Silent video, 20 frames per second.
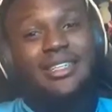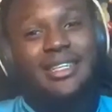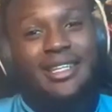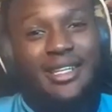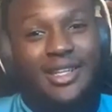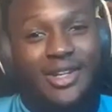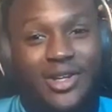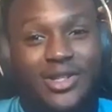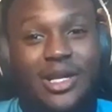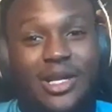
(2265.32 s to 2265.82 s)

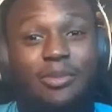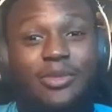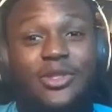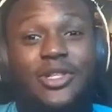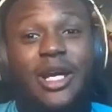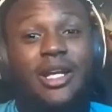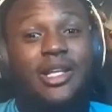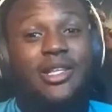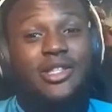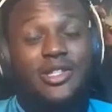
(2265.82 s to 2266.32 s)
Yeah. Because I'm
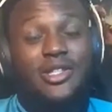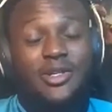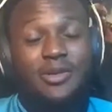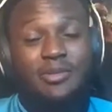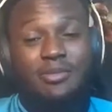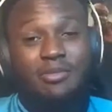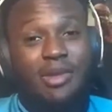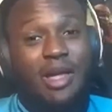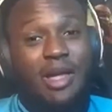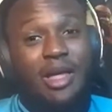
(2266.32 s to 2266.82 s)
chatting to
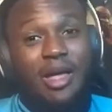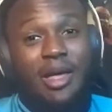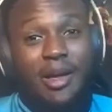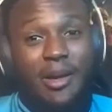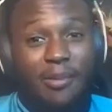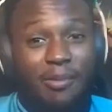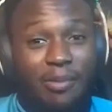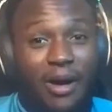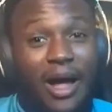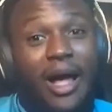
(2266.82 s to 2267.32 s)
him,
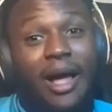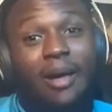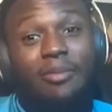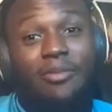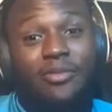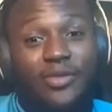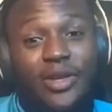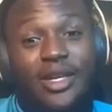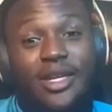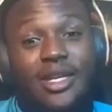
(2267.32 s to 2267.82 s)
but
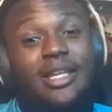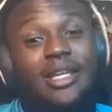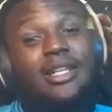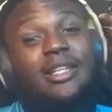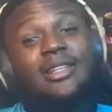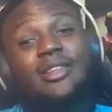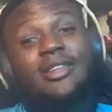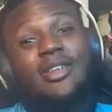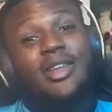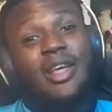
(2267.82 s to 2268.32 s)
I'm
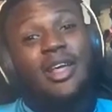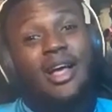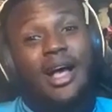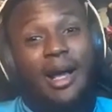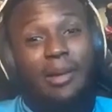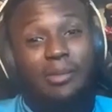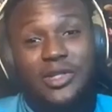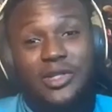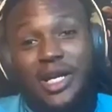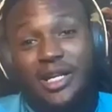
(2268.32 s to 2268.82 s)
thinking
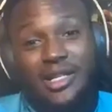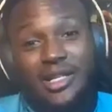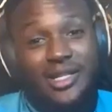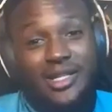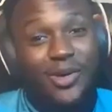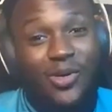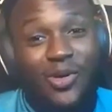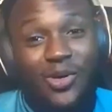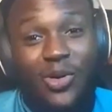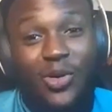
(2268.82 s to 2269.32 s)
I'm chatting to
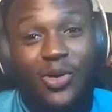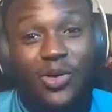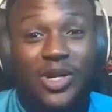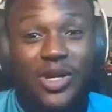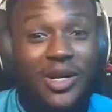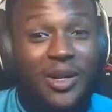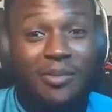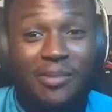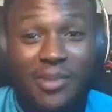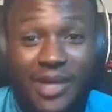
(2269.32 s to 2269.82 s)
someone
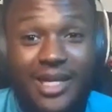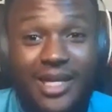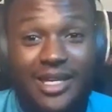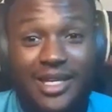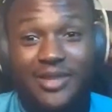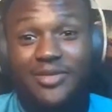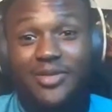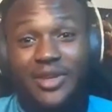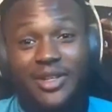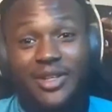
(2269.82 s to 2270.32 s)
older than me,
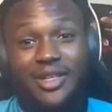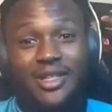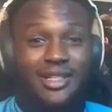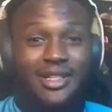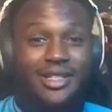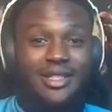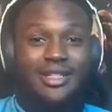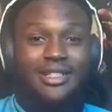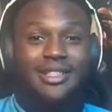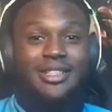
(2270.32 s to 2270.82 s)
even.
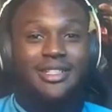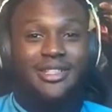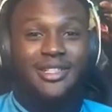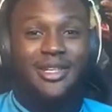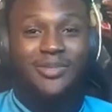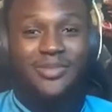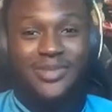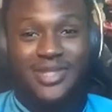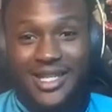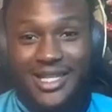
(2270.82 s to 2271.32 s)
You
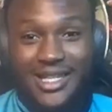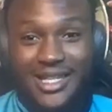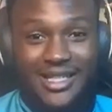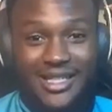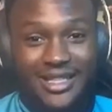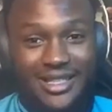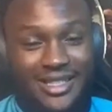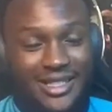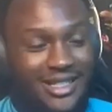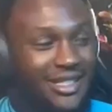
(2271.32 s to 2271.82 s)
know what I'm
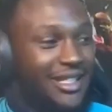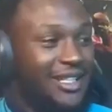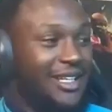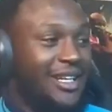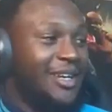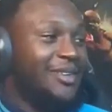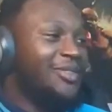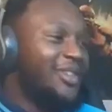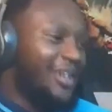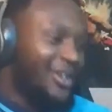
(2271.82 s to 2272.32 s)
saying?
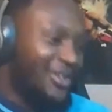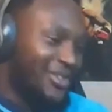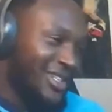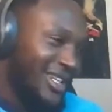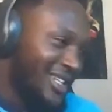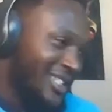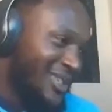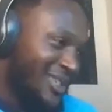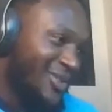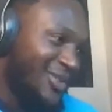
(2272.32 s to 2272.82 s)
I feel like I'm
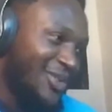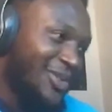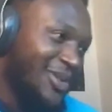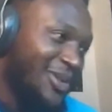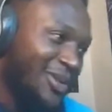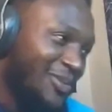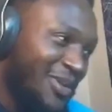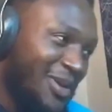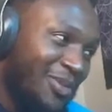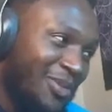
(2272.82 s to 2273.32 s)
chatting to someone
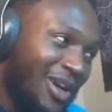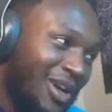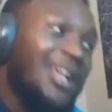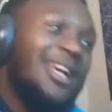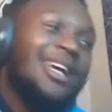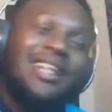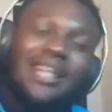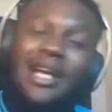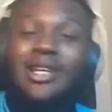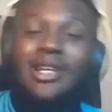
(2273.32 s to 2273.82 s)
older than me, but
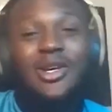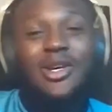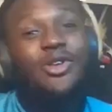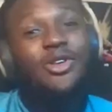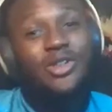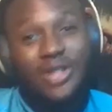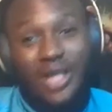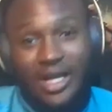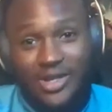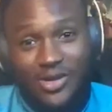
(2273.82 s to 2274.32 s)
that's
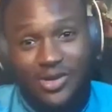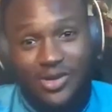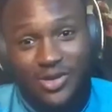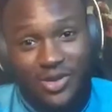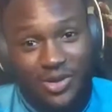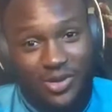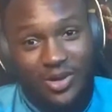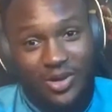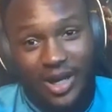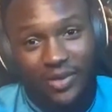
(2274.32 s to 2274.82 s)
good
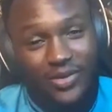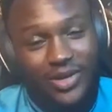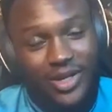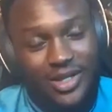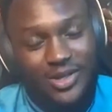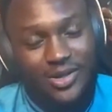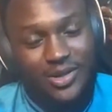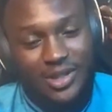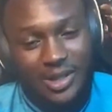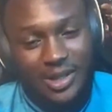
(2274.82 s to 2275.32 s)
though. I think
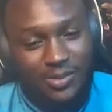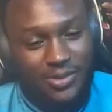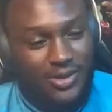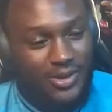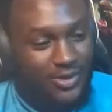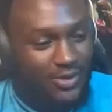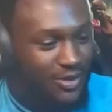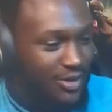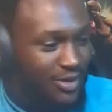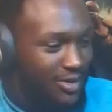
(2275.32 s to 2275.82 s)
that's a good
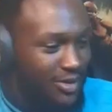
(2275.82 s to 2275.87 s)
episode.